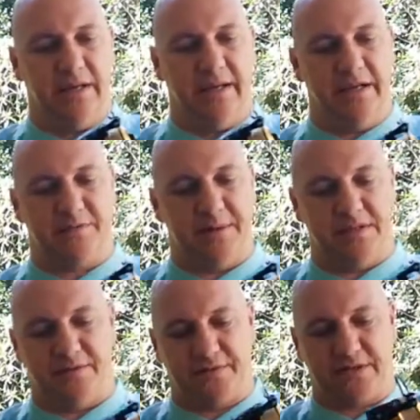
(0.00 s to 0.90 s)

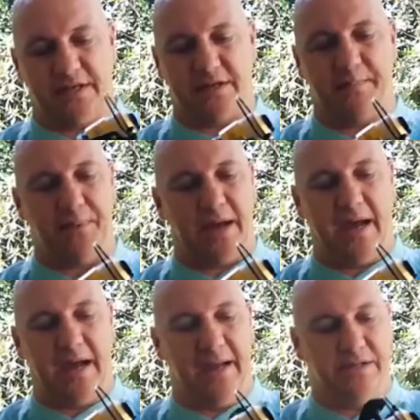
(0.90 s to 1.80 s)
inexpensive setup,
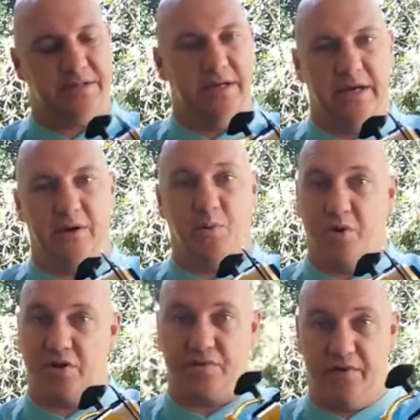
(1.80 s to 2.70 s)
and it
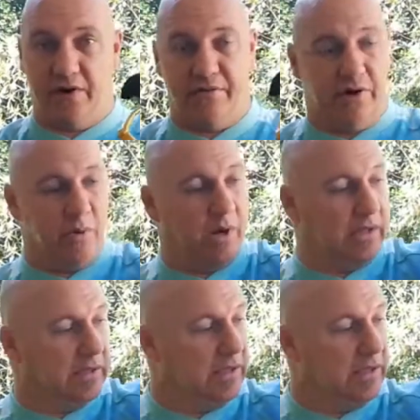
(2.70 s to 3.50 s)
works very, very well.